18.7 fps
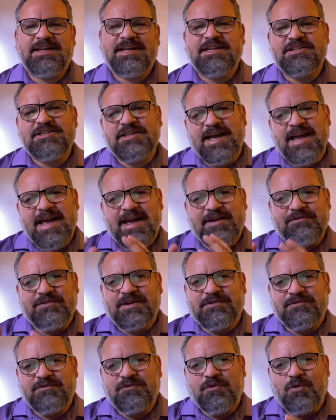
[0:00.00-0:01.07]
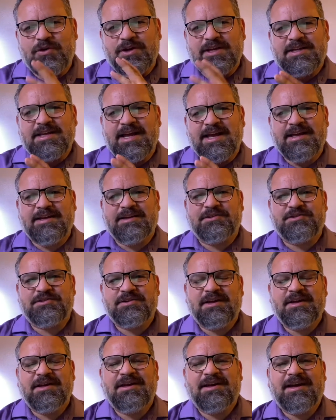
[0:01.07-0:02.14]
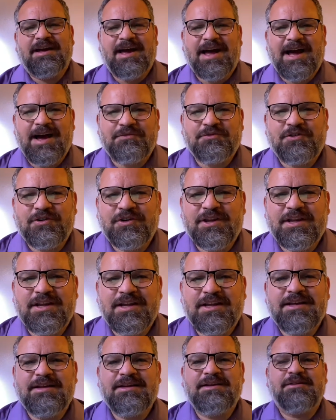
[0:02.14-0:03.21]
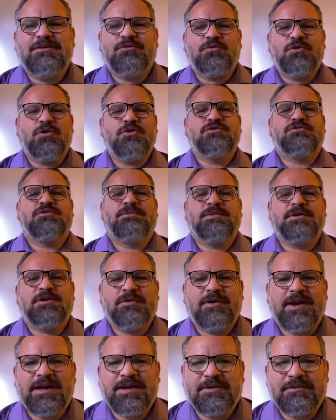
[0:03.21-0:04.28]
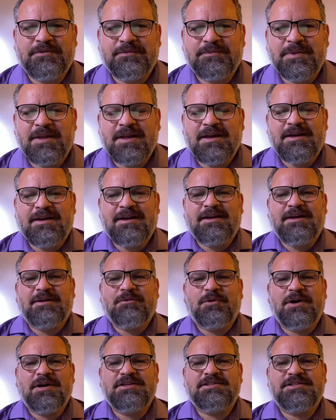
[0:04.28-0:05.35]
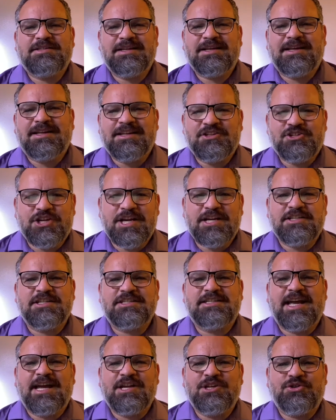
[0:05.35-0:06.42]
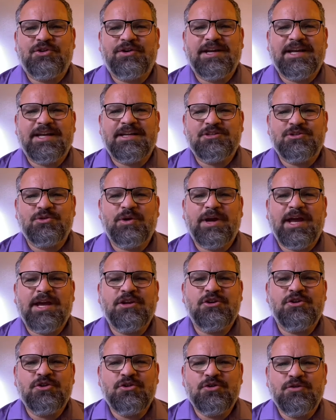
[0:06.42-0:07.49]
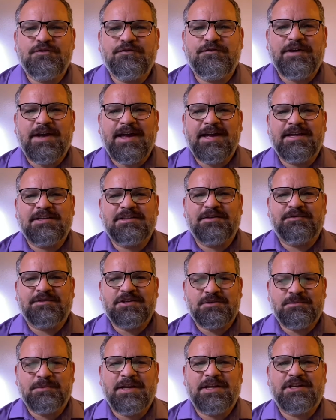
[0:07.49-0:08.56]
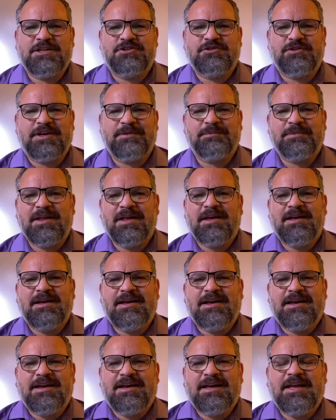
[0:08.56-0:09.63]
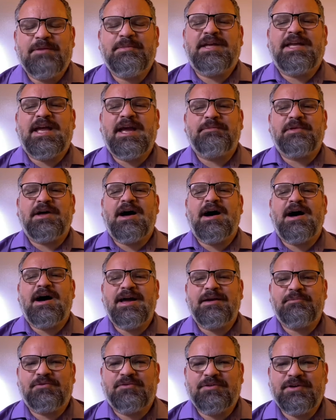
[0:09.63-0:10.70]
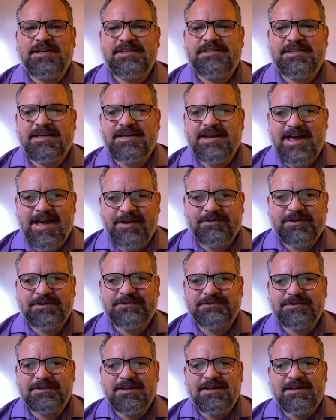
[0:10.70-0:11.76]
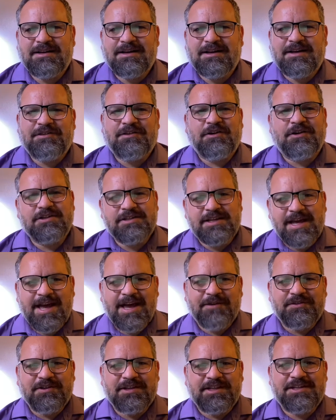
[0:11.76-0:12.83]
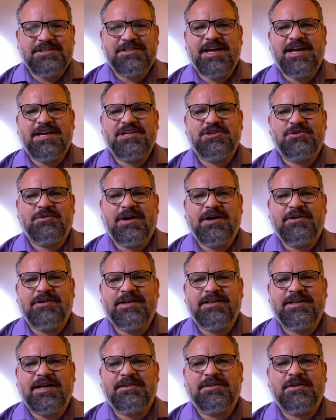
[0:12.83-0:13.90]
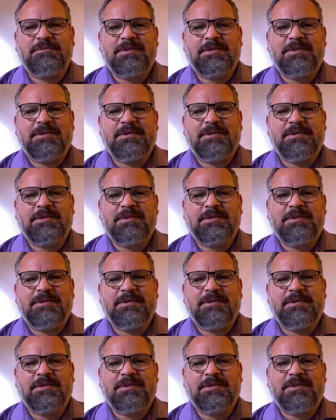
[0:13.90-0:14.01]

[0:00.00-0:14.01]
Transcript: into heaven 40 days after he rose from the grave was Jesus entering into a new phase of his ministry. He became the high priest in heaven. There is a heavenly sanctuary that the